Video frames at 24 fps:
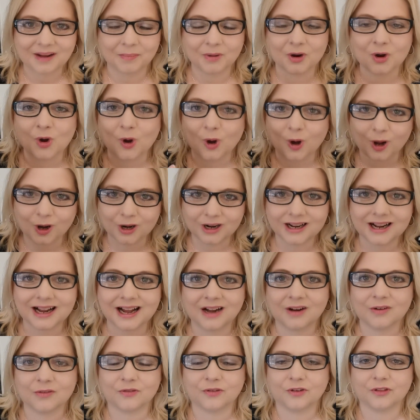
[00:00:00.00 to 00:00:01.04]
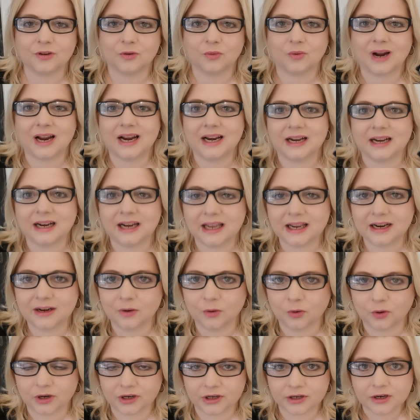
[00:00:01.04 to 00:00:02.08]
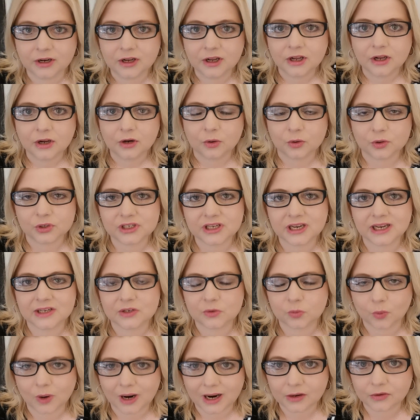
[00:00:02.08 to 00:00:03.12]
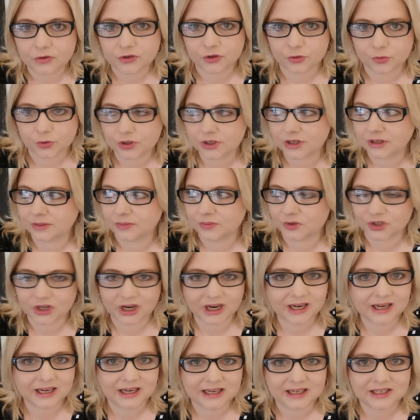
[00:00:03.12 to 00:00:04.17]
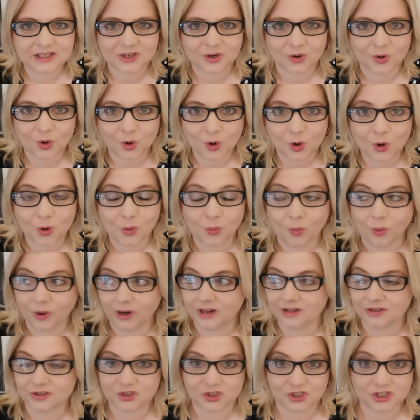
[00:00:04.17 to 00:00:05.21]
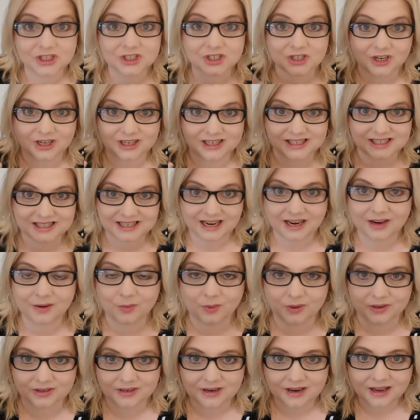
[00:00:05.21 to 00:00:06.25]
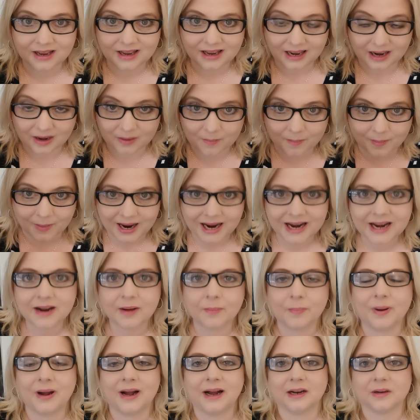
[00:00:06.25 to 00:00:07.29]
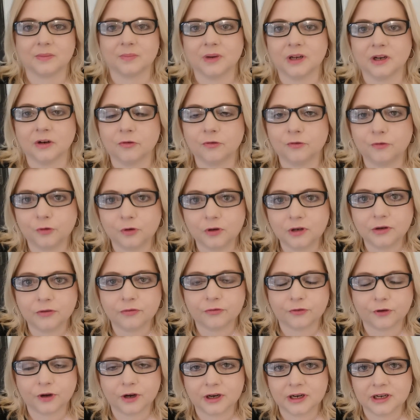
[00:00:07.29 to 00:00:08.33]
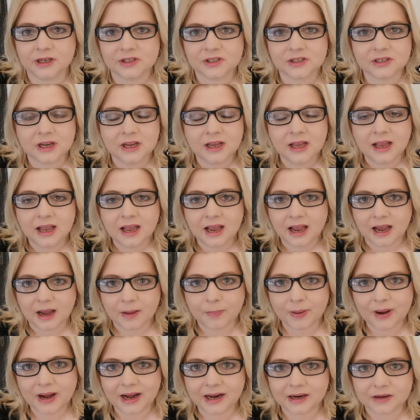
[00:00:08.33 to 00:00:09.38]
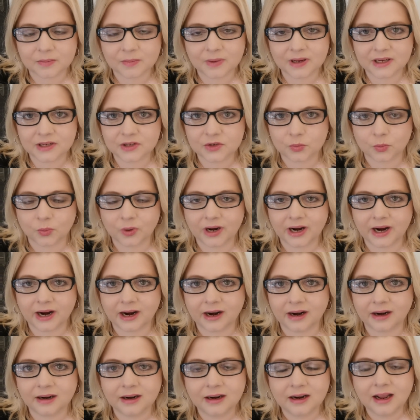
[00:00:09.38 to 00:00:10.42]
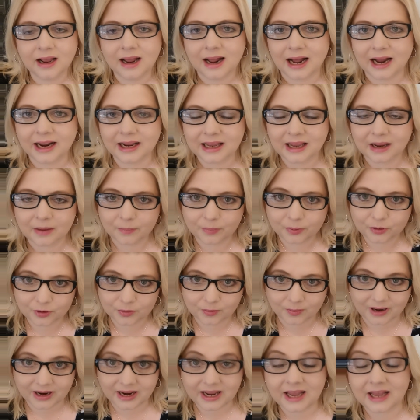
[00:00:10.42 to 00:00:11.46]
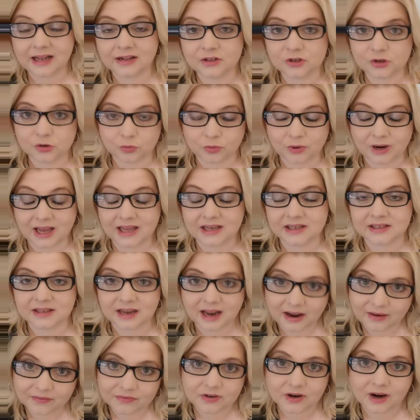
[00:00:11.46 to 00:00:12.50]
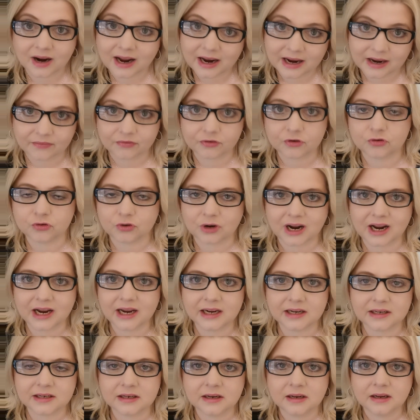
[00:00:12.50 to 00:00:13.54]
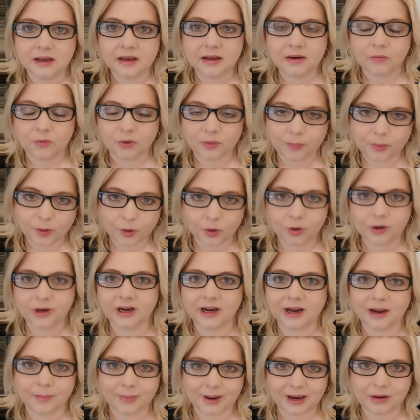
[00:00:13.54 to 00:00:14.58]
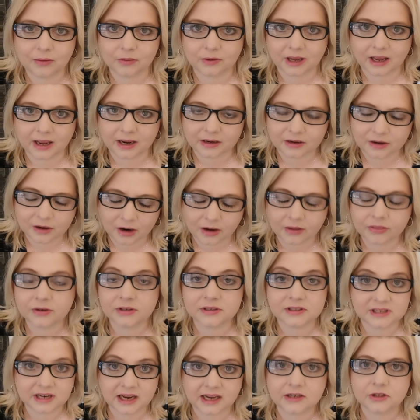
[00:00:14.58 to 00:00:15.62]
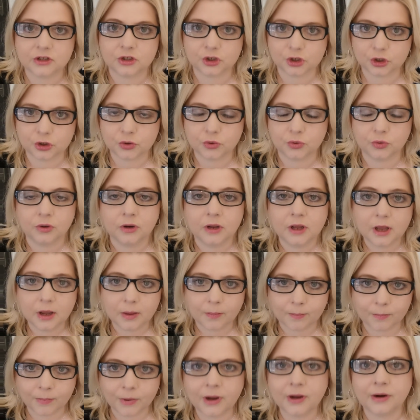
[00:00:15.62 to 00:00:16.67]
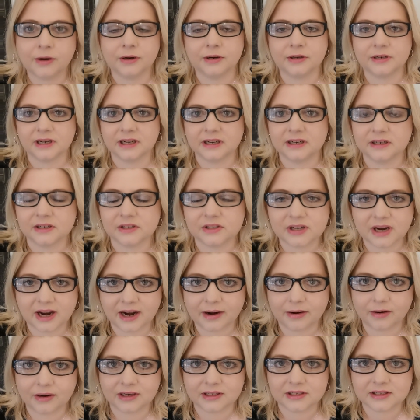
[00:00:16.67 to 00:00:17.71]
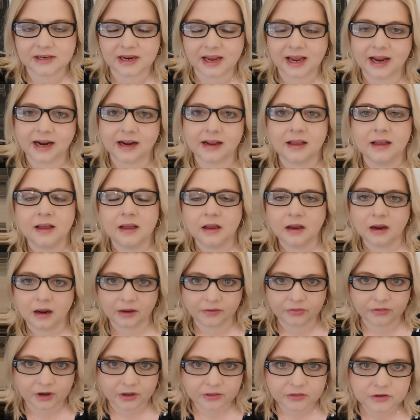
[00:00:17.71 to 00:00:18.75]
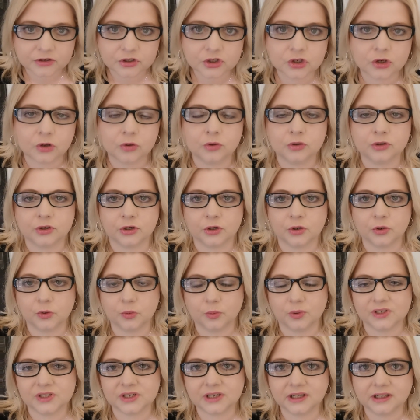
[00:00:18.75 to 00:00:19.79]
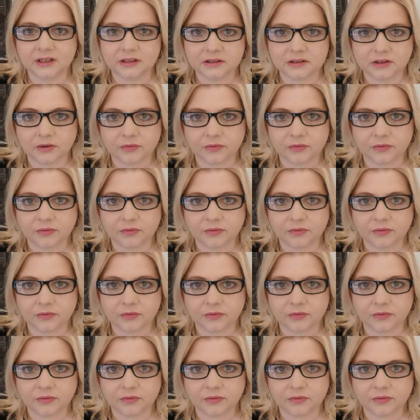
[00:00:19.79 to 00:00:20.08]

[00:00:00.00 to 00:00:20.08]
calling out for the right landlord who says, wow, Jerusalem Jane needs a home. Well, she's going to stay in my apartment, fully furnished apartment where I can put my head to rest after I have cried reporting about another dead Jew murdered in a terror attack, another soldier who was killed